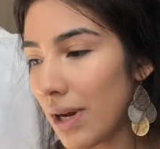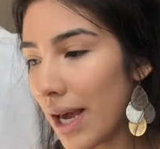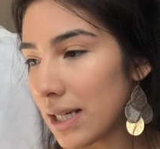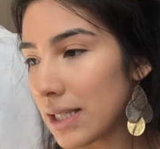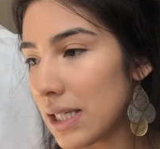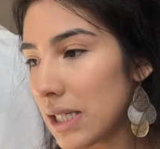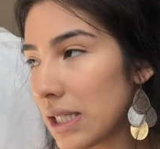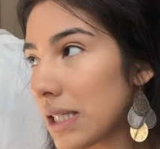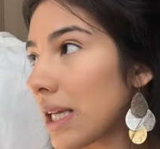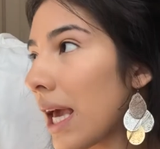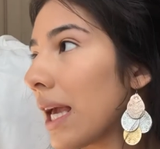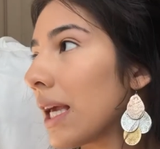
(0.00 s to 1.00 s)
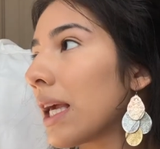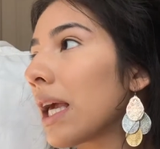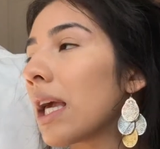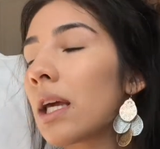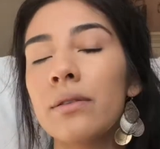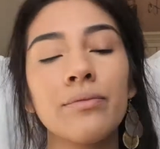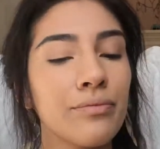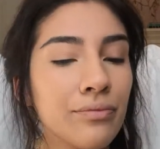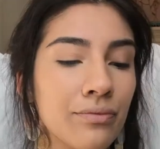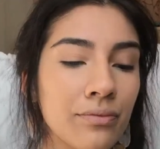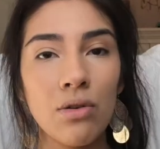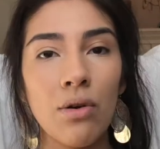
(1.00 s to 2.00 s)
Next, he's taking
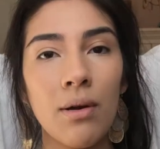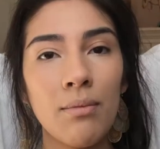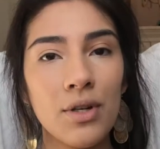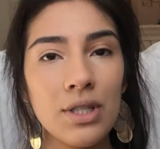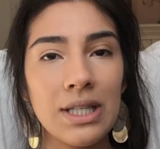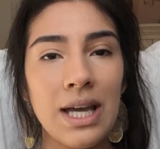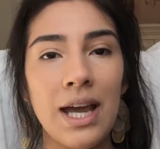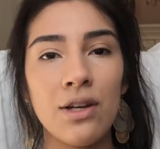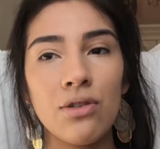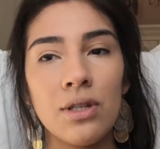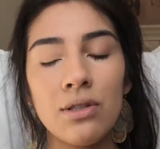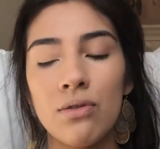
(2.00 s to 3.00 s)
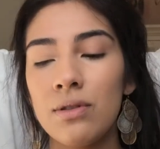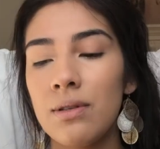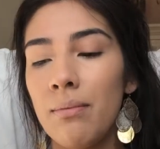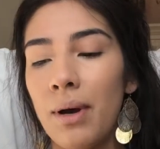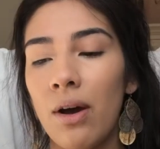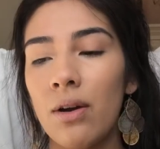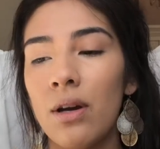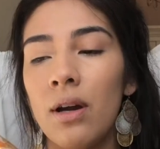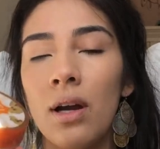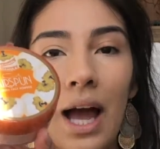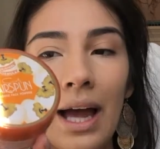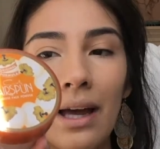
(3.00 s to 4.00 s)
Laura Mercier translucent
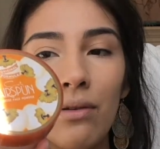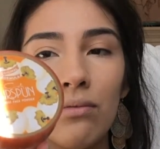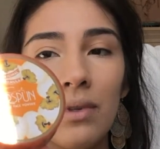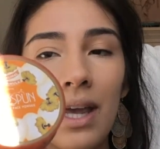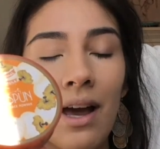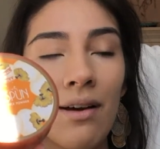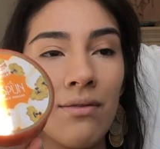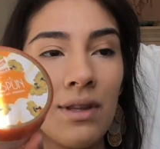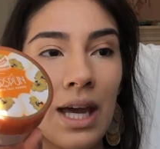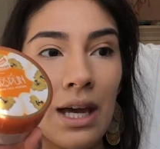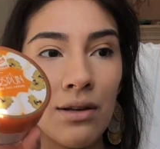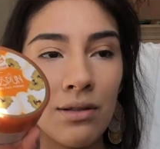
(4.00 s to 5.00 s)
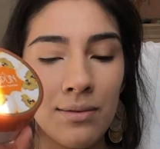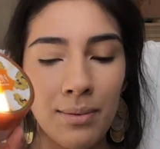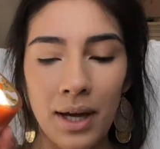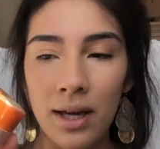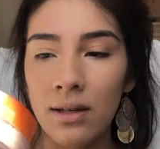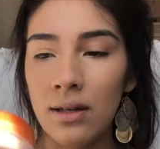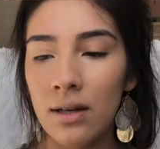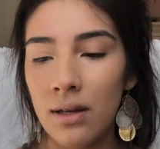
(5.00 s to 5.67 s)
powder. I only have the Airspun.